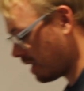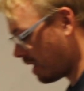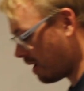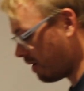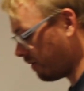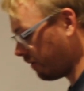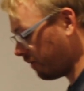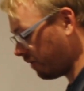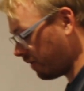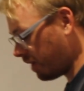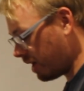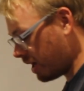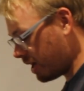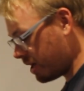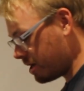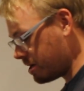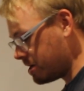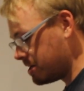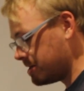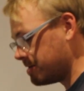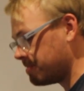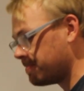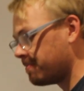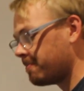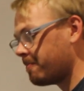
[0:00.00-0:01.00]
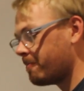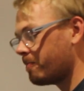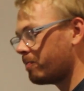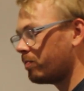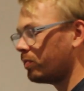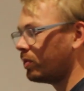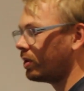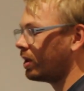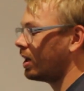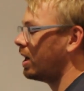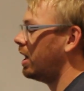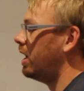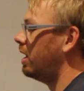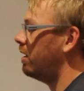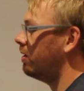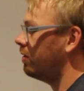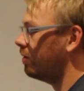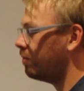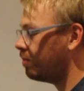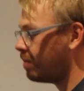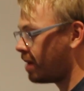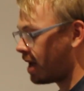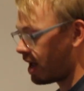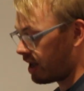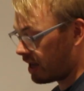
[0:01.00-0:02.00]
Leffy.
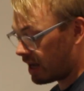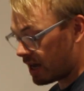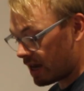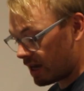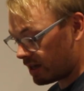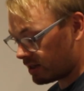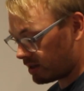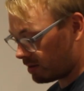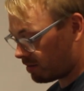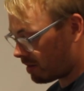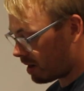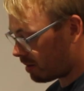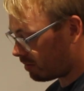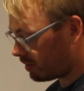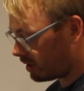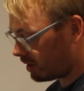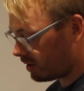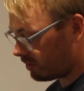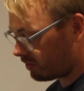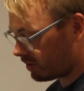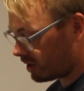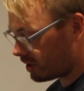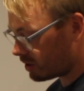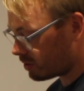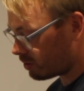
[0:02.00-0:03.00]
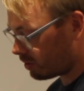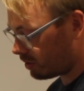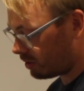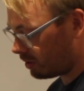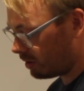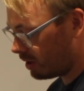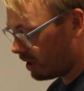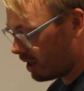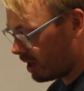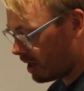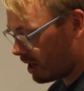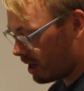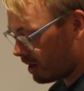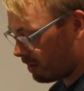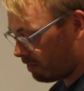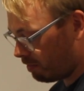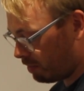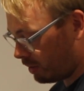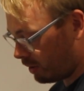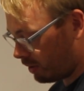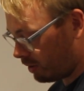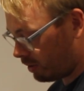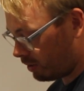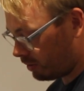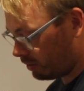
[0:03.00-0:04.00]
Here's a memory of this one,
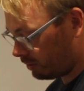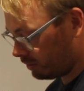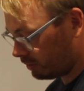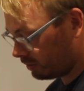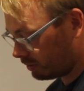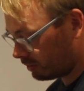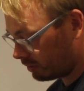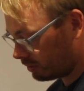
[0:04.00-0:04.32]
but